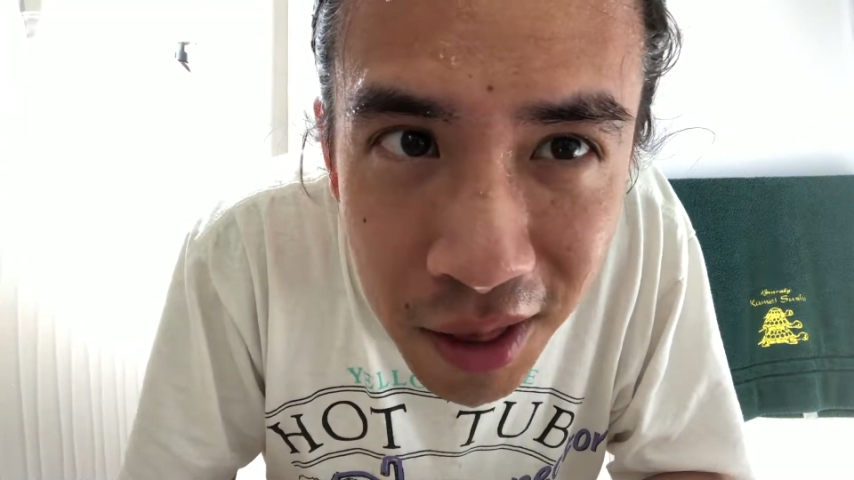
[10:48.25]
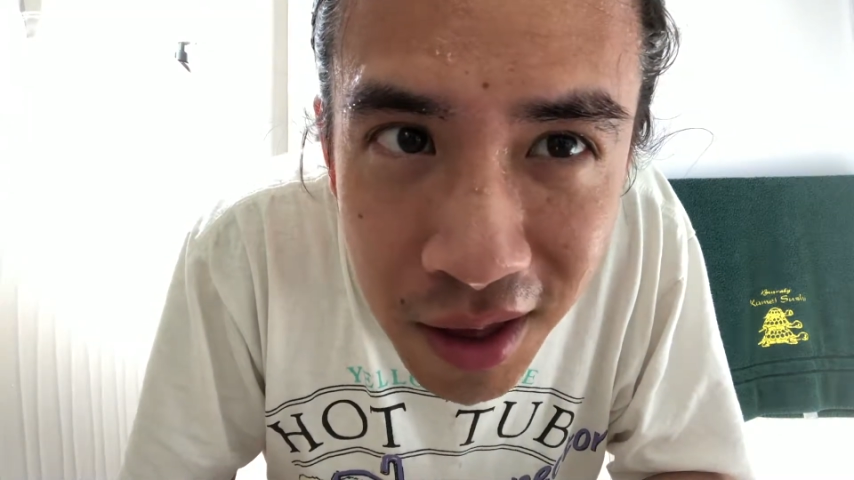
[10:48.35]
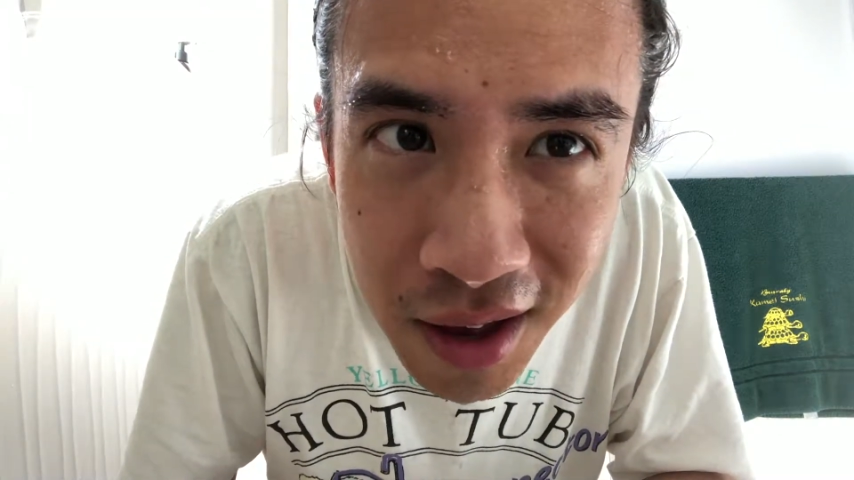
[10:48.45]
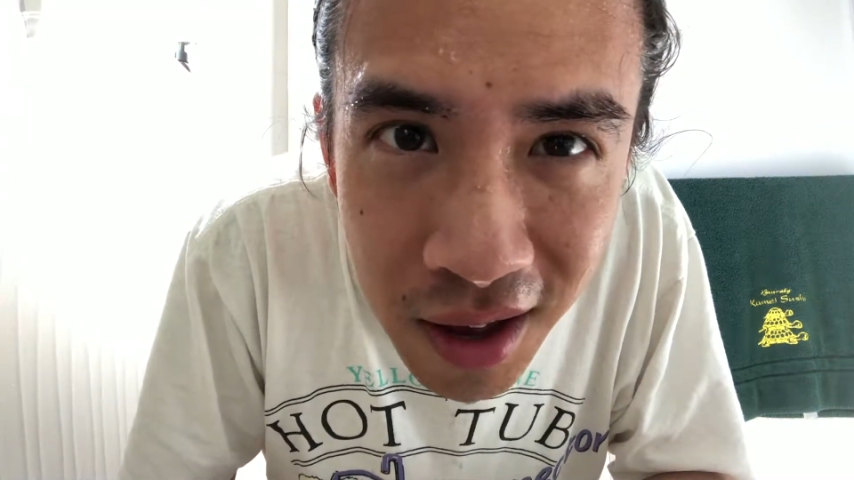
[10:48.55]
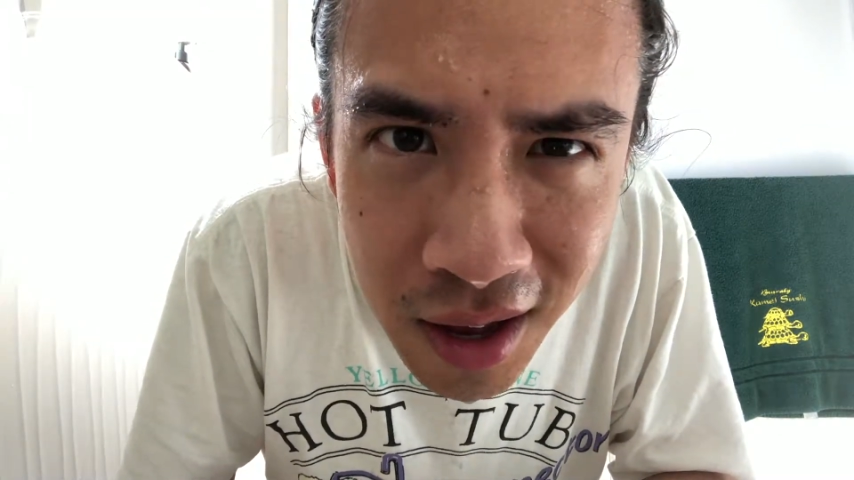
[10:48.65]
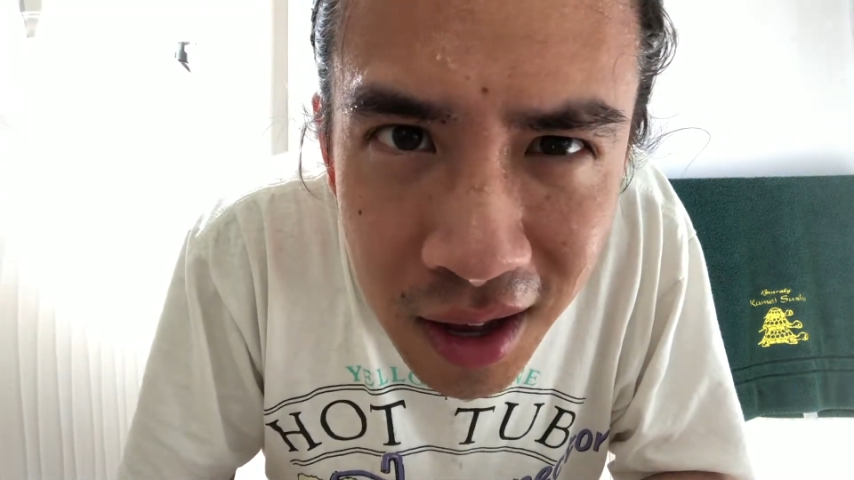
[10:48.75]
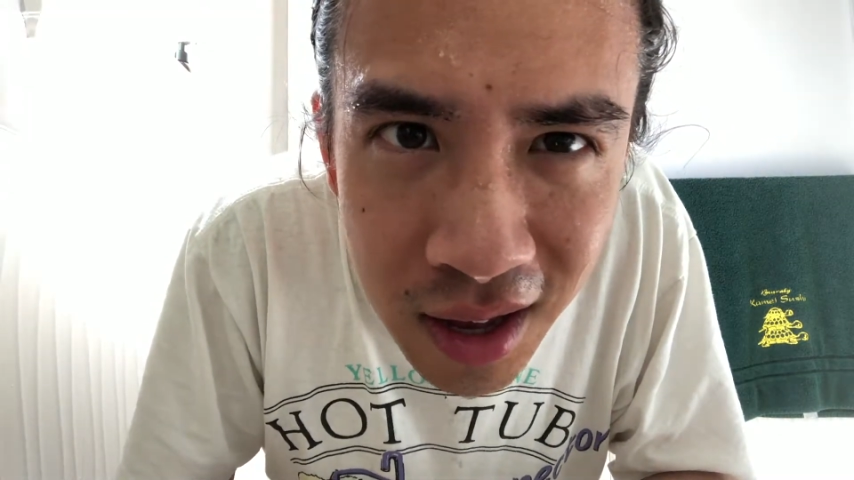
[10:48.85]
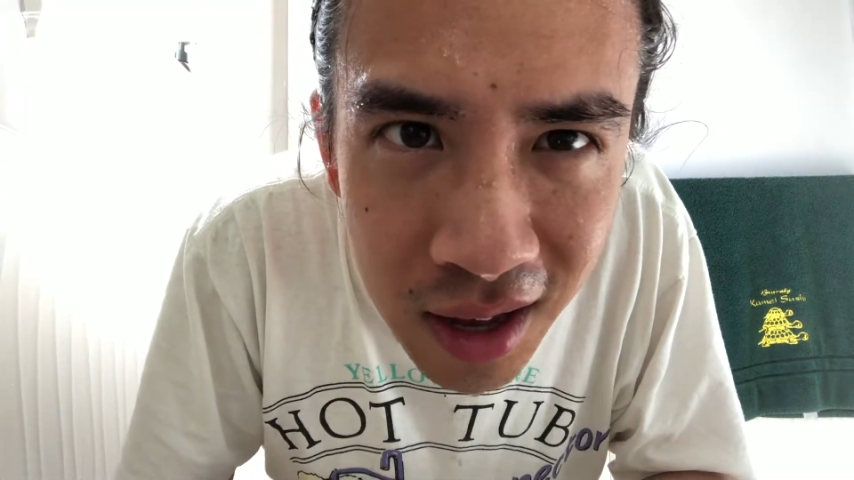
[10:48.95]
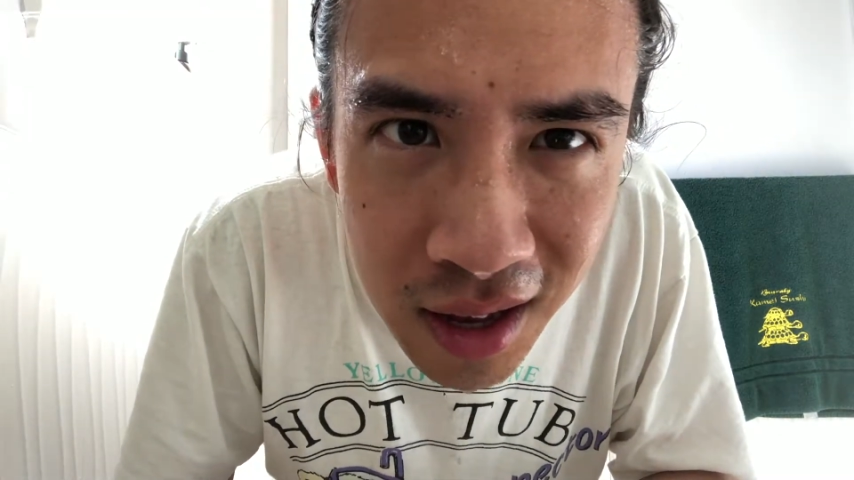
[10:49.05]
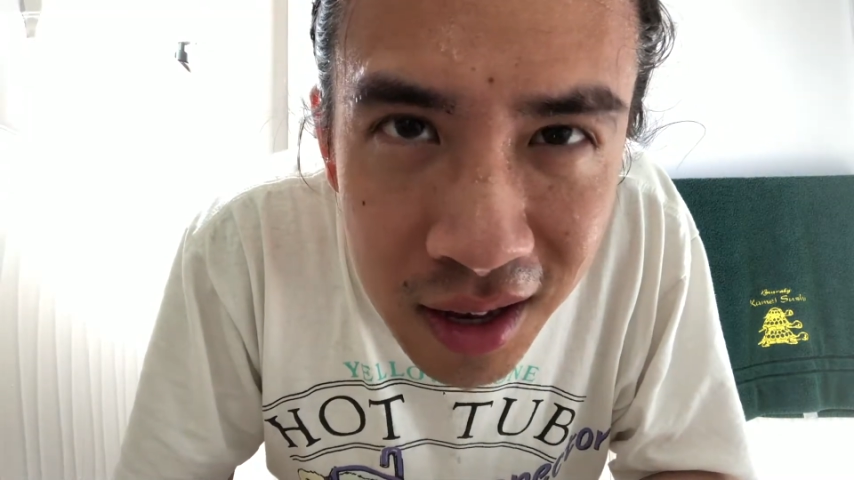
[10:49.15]

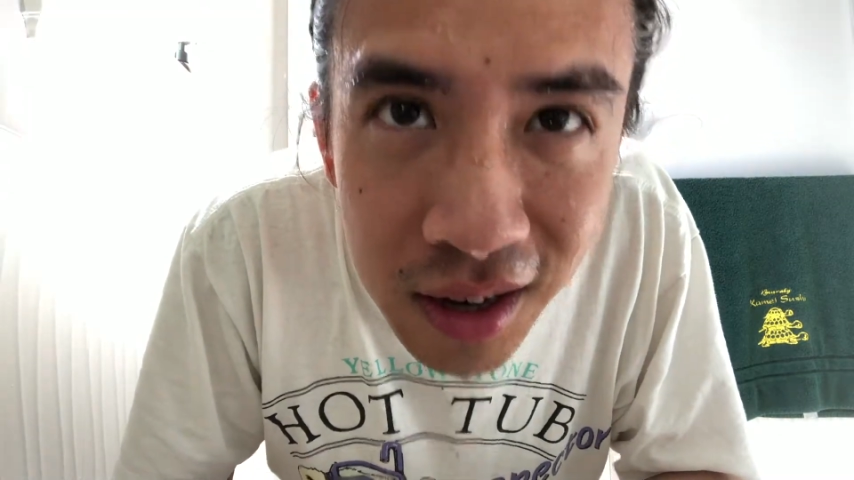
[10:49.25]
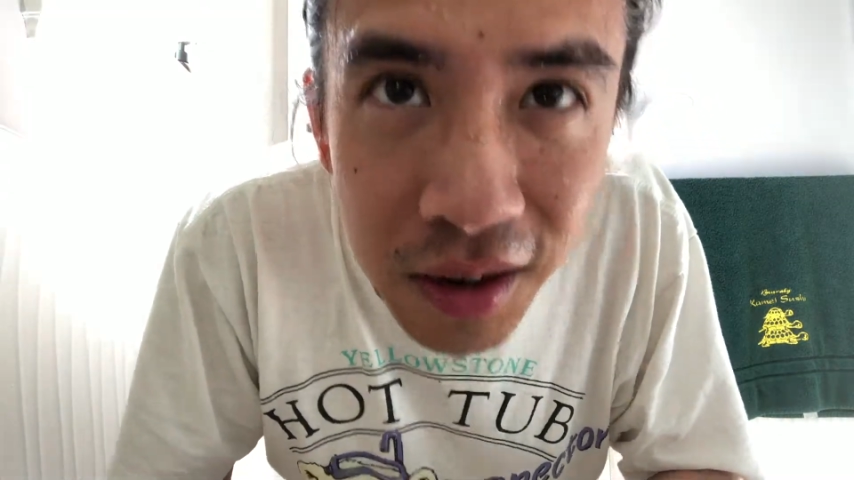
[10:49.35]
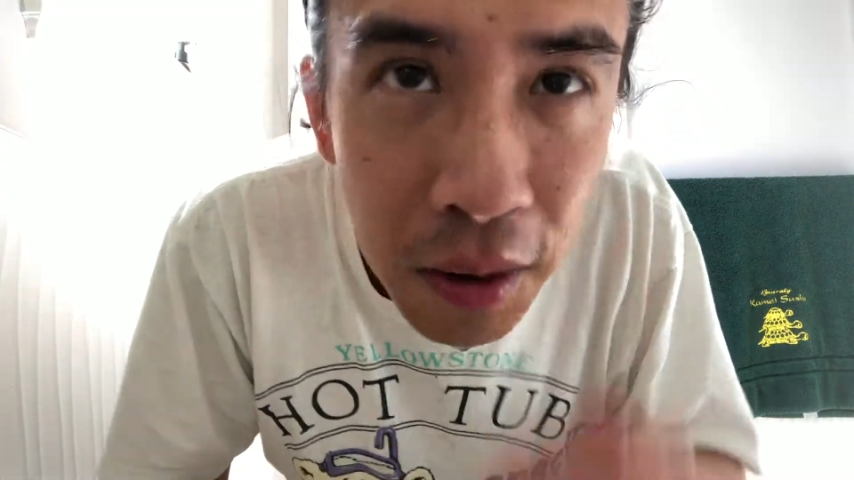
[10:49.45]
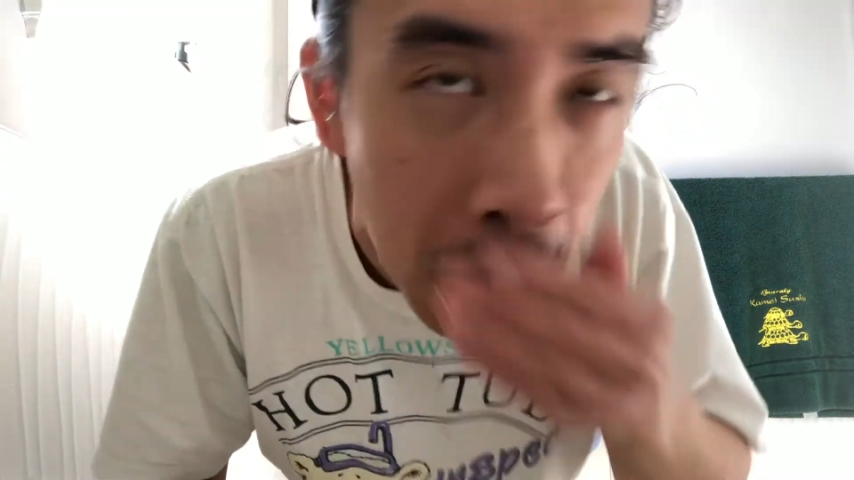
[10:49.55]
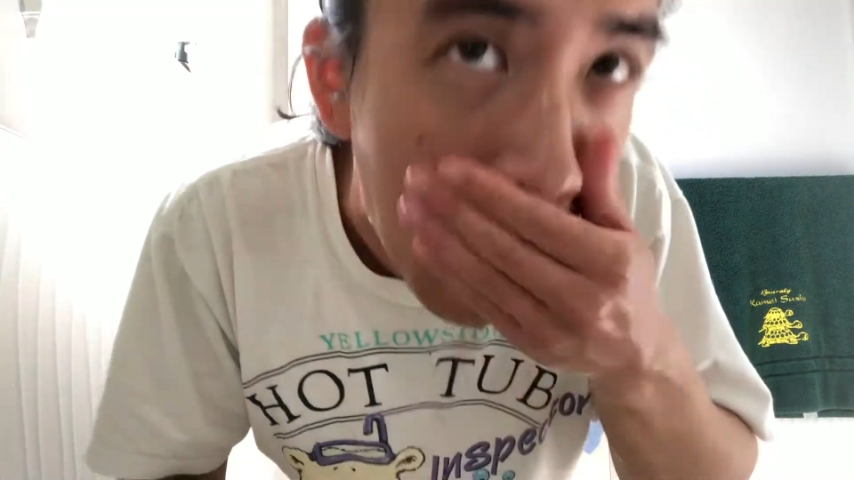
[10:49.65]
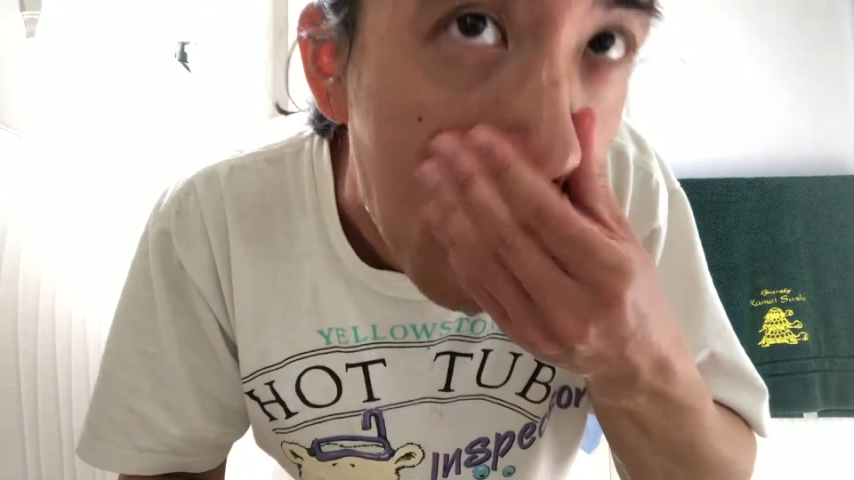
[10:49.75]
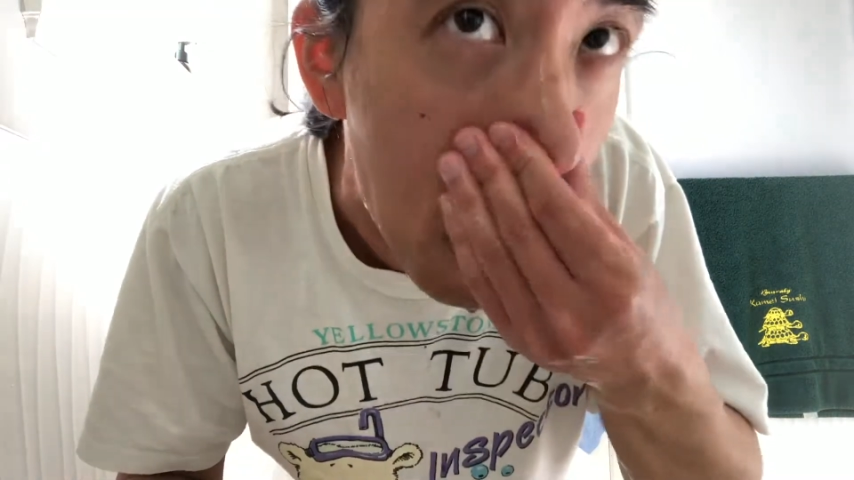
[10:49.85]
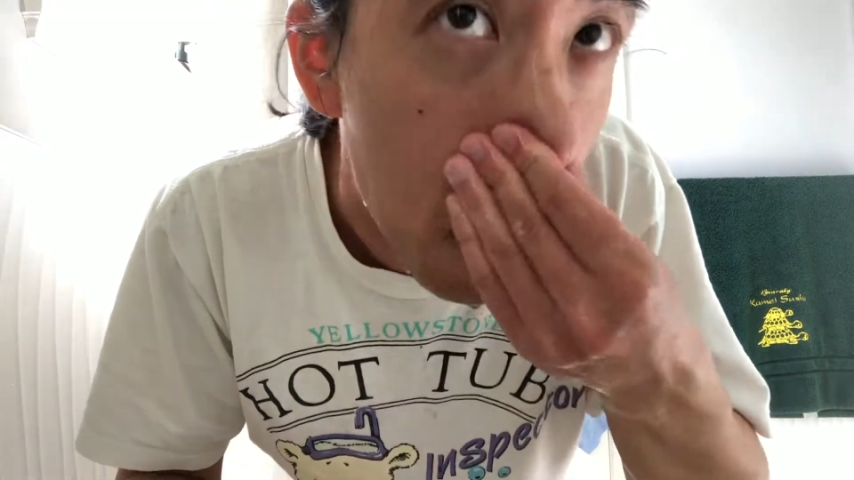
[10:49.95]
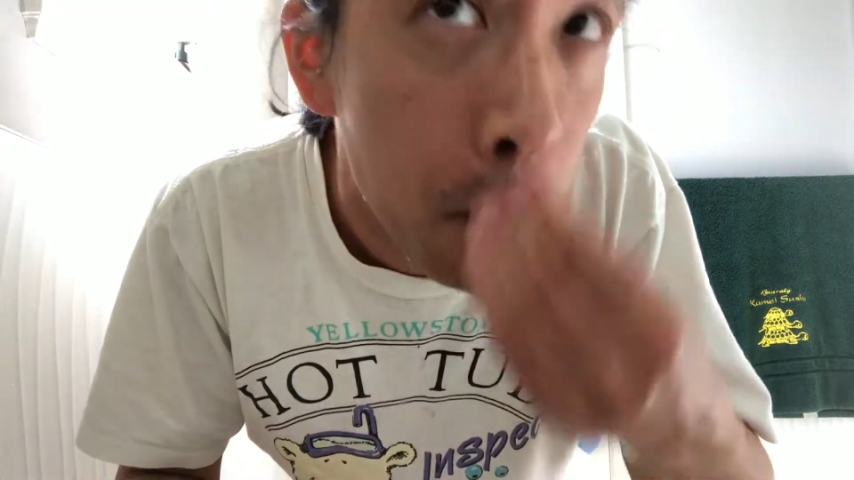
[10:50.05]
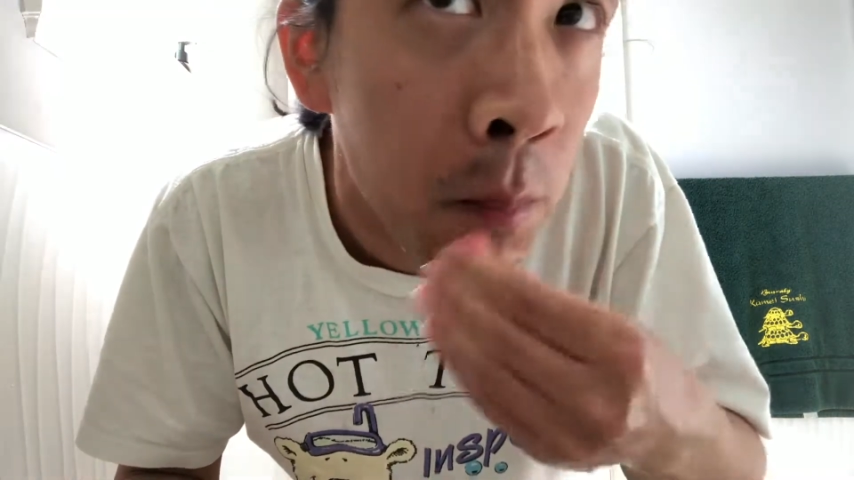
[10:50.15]
I don't know how.